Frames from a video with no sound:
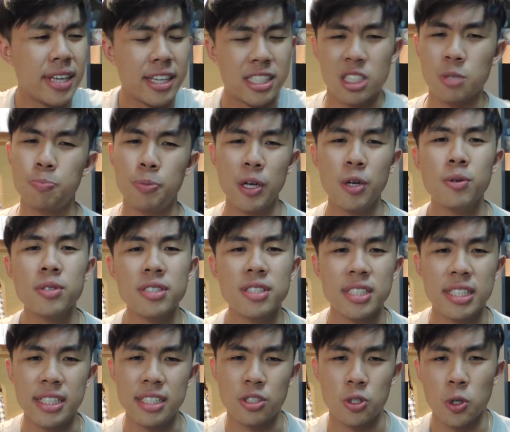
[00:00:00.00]

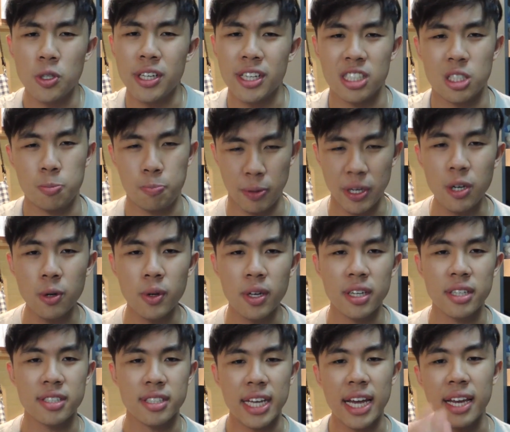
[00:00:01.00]
experience he's gonna
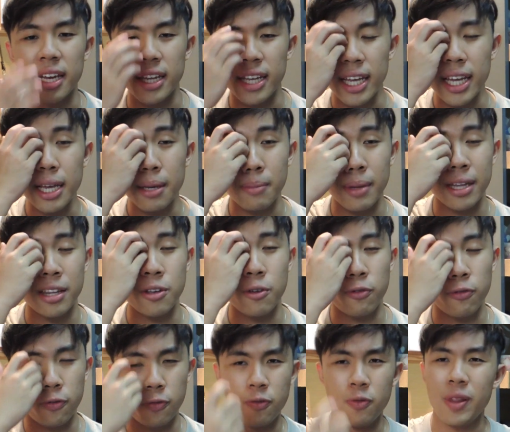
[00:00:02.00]
experience and him, and
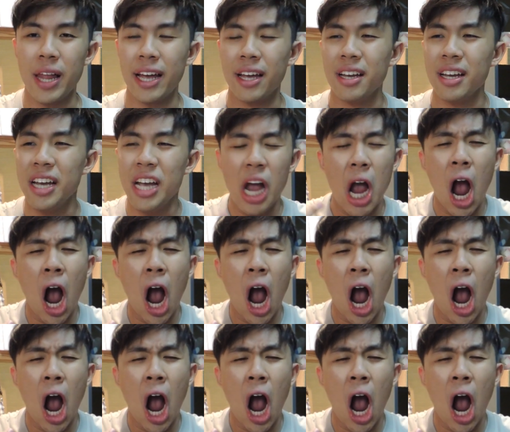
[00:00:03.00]
you like,